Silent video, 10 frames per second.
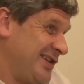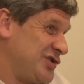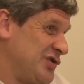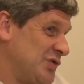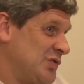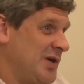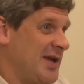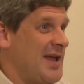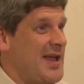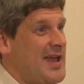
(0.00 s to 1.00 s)
teach you,
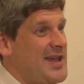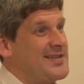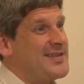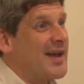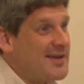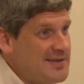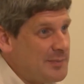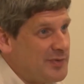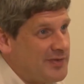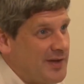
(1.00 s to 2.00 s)
is
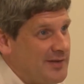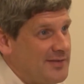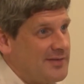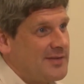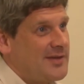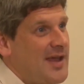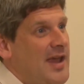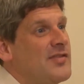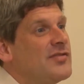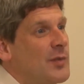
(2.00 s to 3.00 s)
90%
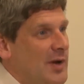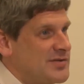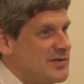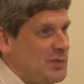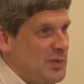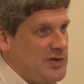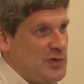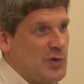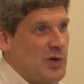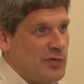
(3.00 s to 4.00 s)
interaction with
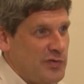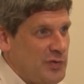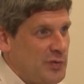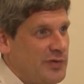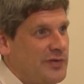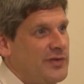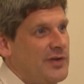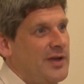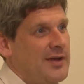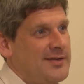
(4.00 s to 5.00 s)
your co-students,
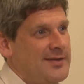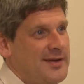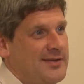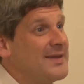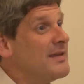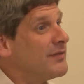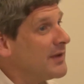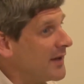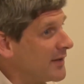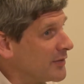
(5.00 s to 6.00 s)
is
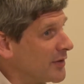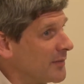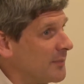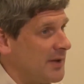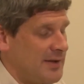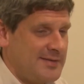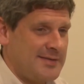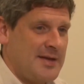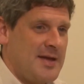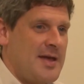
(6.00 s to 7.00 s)
living in another place,
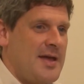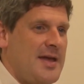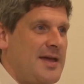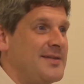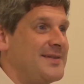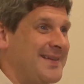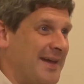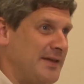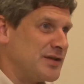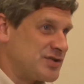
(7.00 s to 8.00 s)
is
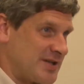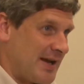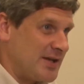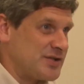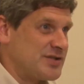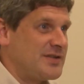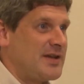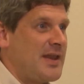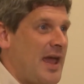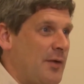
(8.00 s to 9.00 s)
getting challenged
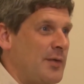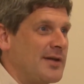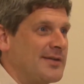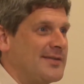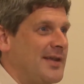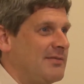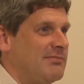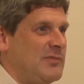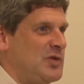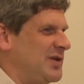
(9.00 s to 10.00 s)
in areas that
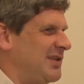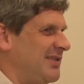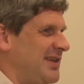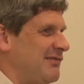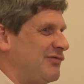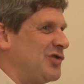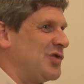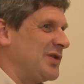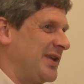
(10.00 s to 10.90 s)
you didn't even know that